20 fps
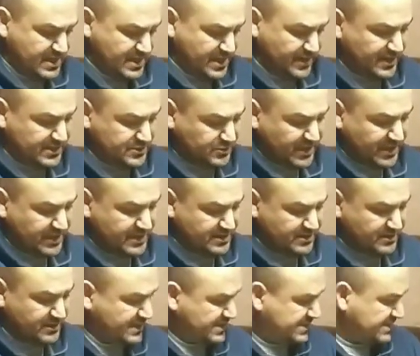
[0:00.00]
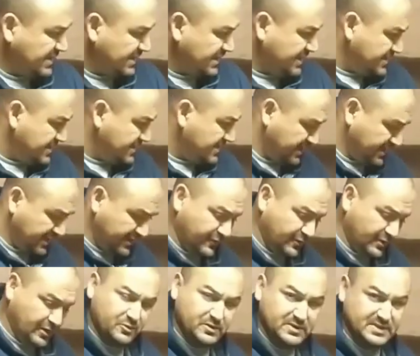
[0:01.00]
And that's what I did on this side. And I
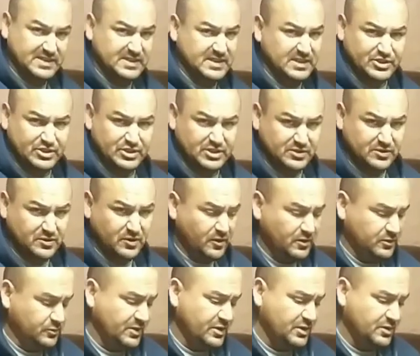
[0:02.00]
forget what the stitching is called.